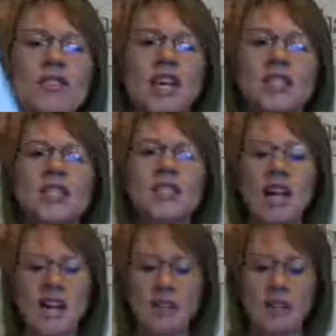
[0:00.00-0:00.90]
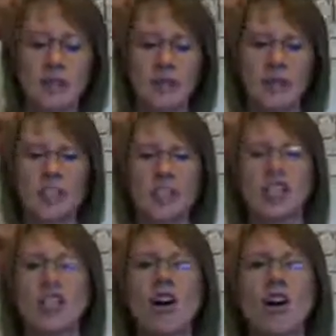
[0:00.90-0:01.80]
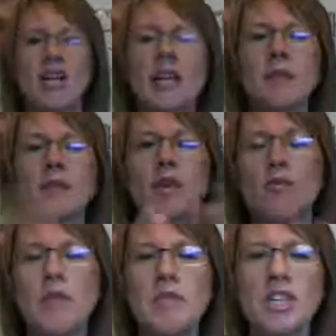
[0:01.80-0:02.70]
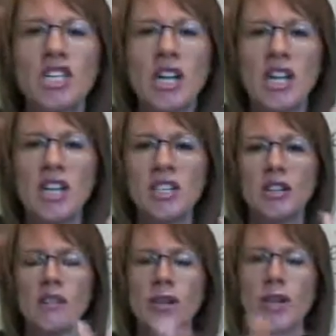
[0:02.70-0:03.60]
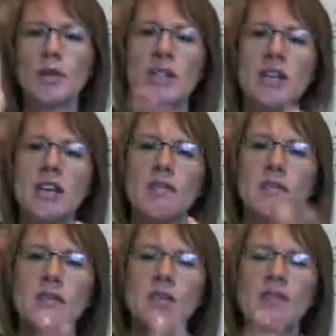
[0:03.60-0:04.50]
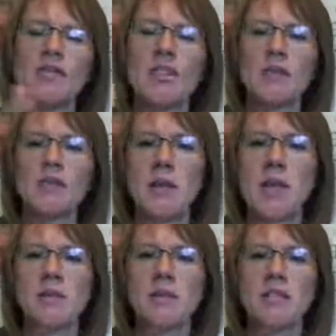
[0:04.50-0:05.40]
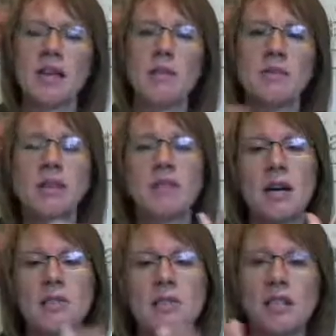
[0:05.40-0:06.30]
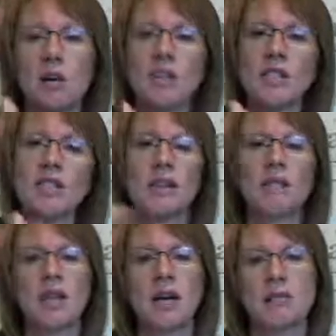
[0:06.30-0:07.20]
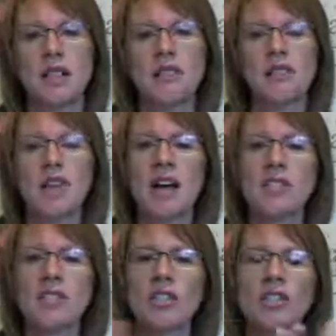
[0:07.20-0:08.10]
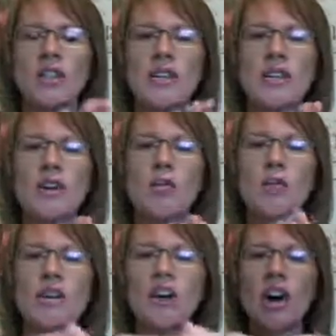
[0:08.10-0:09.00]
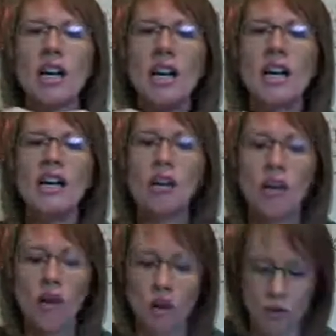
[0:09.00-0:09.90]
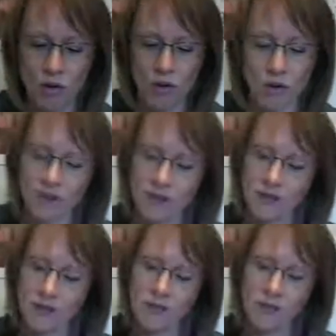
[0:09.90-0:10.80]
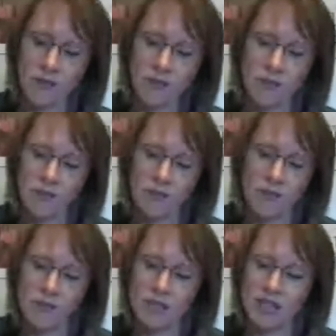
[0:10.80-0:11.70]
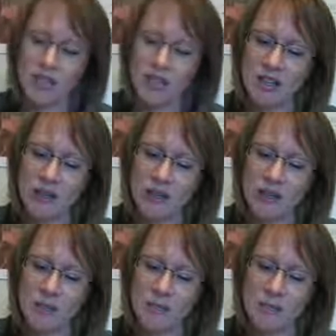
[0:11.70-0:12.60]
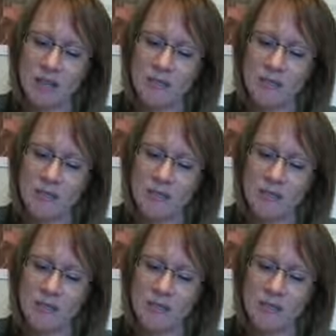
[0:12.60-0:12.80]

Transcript: So that's exactly what I was just talking about. When we change our frequency and we move in those baby steps, sometimes slowly, sometimes then faster, we are letting go of, what did they call them?